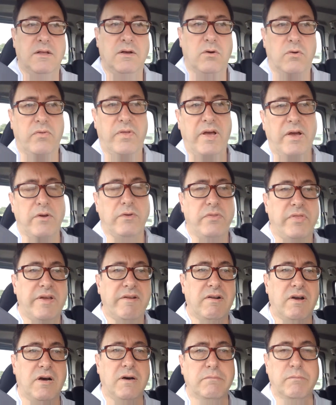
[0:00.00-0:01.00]
Although
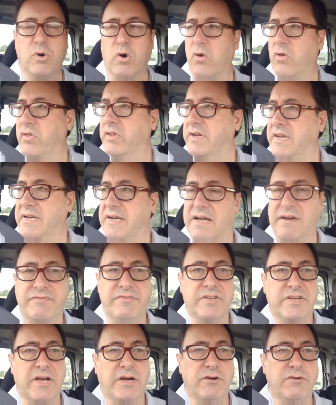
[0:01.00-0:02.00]
there are more than
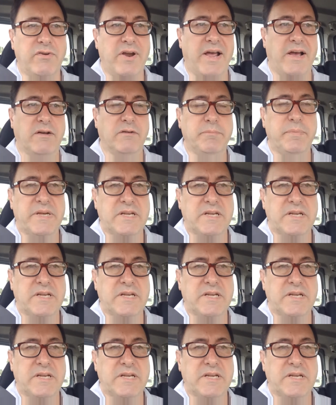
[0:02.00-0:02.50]
enough to go around